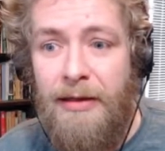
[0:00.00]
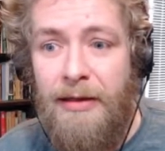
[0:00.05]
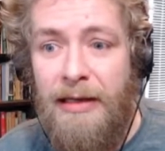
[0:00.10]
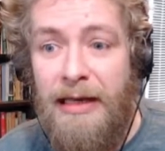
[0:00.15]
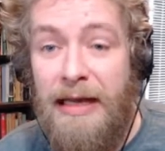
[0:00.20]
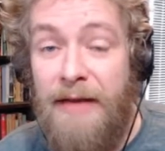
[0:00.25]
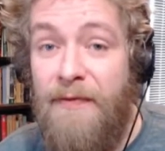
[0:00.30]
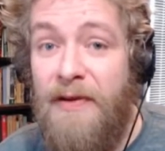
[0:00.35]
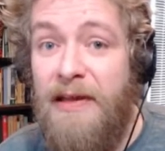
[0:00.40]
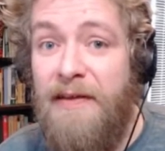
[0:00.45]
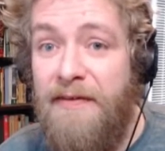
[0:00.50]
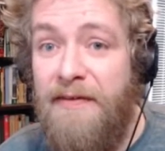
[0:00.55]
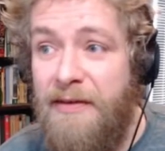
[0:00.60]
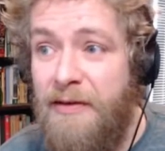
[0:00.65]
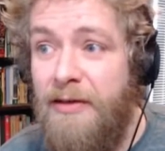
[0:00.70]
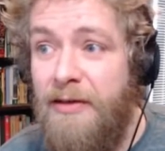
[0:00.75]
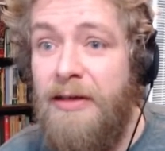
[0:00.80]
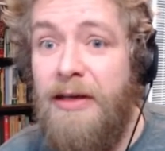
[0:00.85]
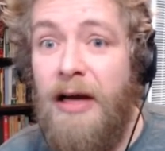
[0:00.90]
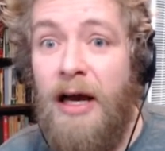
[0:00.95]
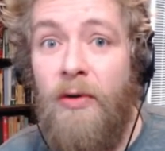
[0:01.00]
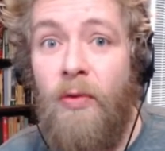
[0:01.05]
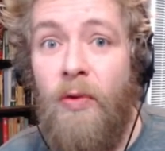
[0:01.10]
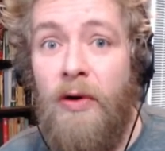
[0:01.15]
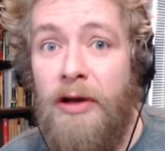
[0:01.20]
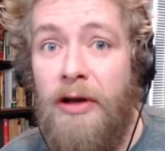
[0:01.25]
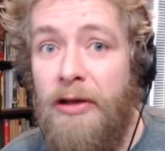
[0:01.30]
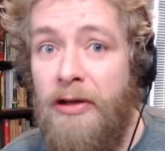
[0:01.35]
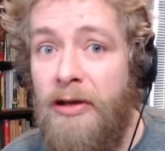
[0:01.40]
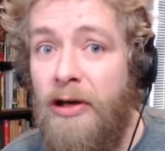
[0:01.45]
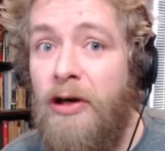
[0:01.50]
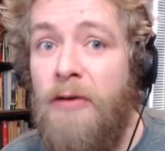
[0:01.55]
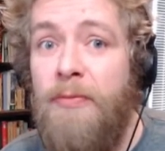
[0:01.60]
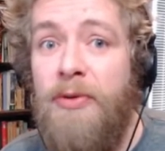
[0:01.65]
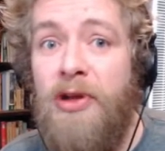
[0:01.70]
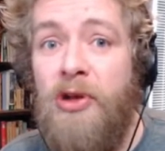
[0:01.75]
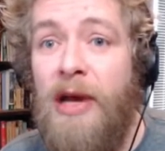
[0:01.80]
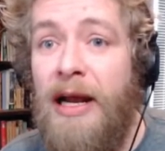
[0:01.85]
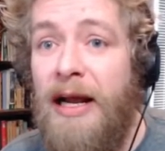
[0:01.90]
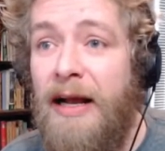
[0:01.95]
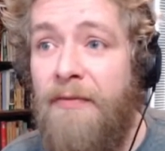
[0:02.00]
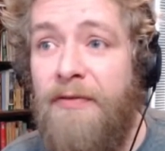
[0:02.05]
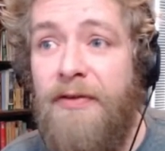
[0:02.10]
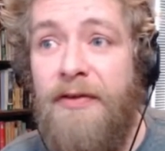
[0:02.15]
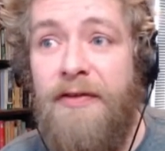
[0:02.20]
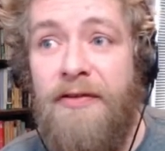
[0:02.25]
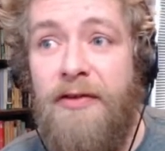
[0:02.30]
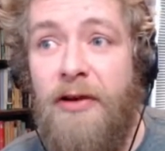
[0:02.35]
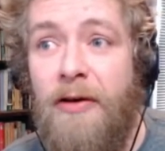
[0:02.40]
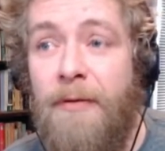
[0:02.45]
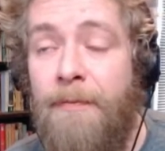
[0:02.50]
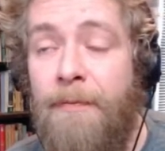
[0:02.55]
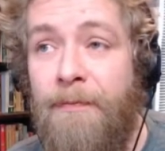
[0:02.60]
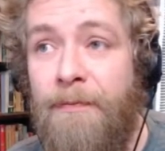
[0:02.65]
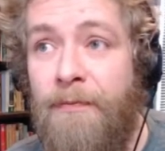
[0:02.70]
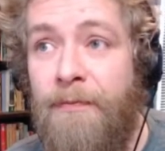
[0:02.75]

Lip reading: If he's good, I want to know, but you have to stop.